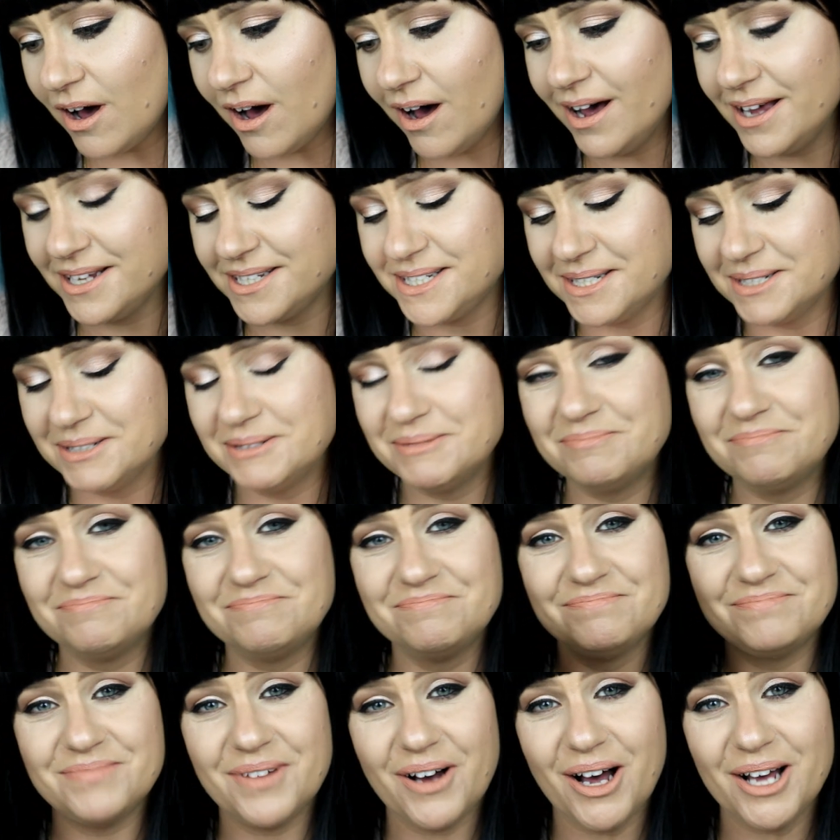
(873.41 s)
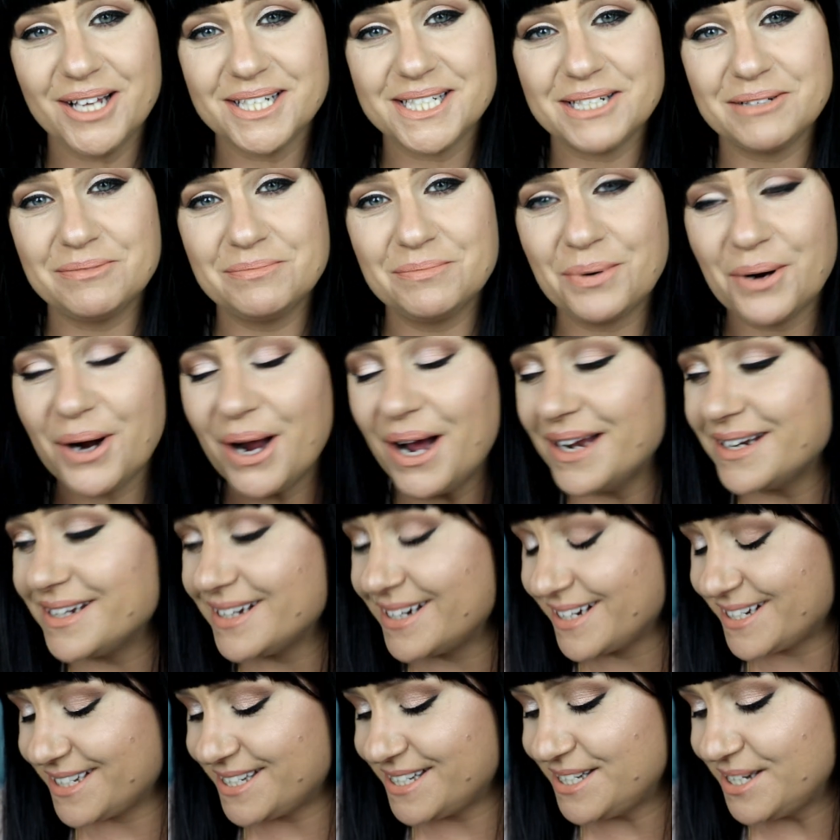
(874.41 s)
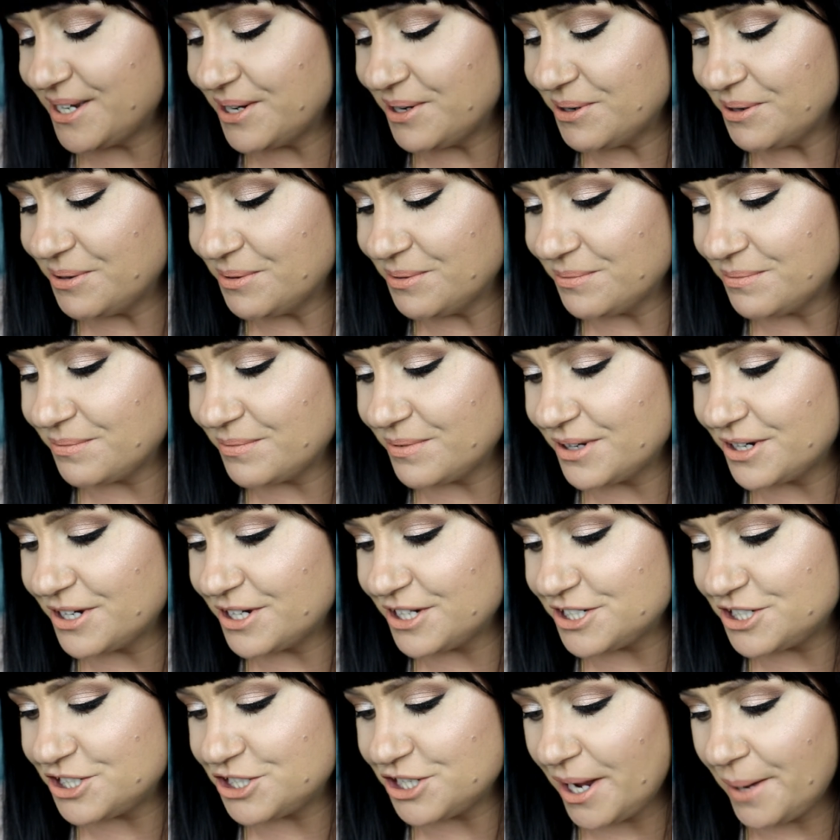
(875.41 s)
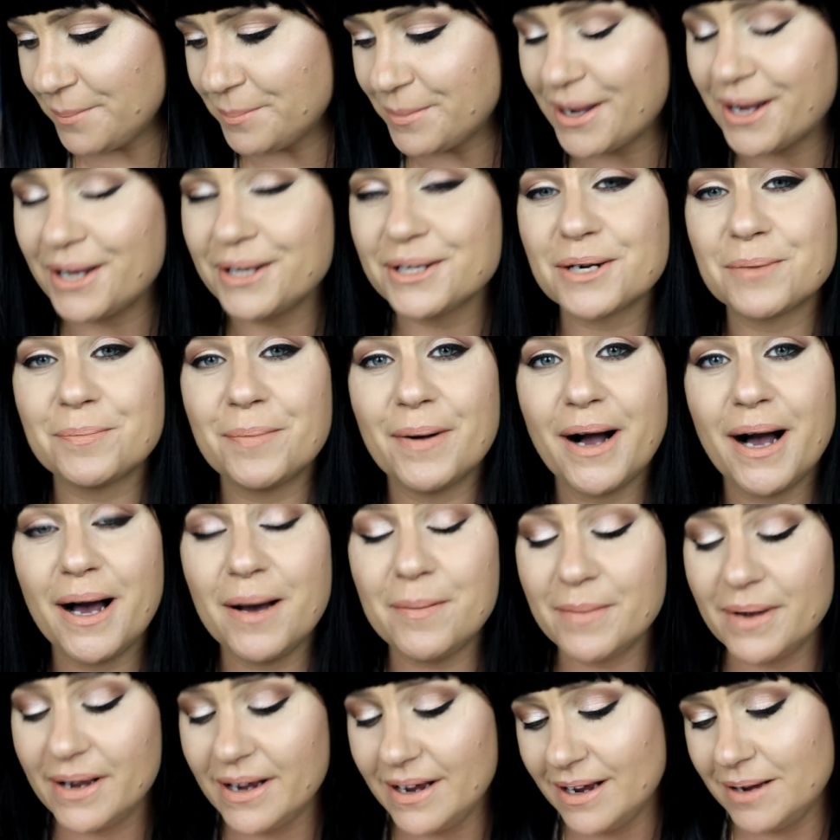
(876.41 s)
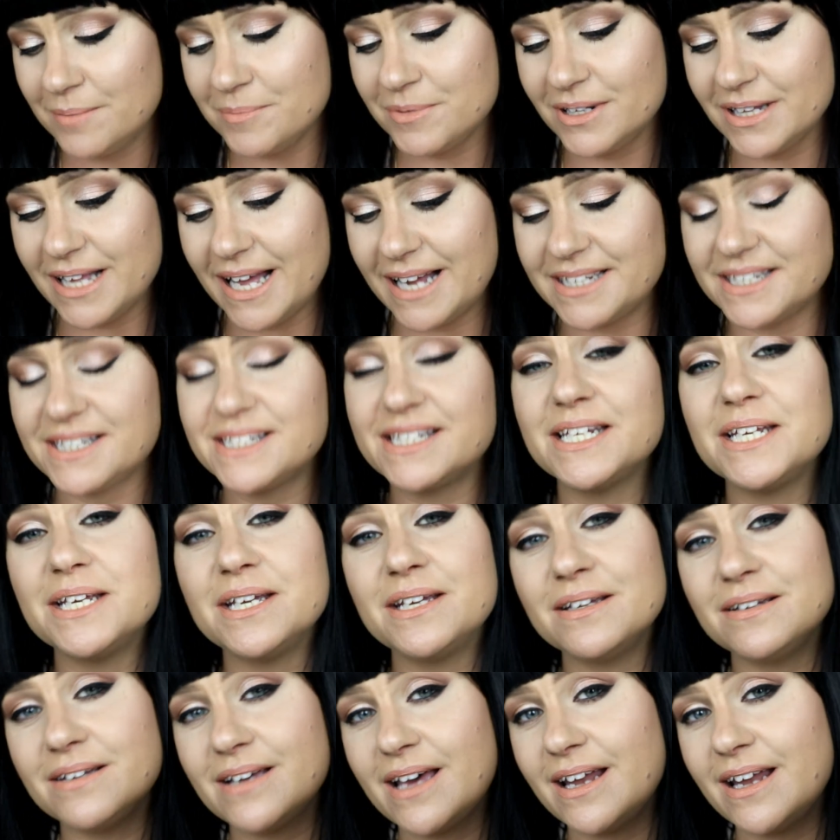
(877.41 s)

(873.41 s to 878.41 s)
awesome, awesome product. So good job, ColourPop. Glad to see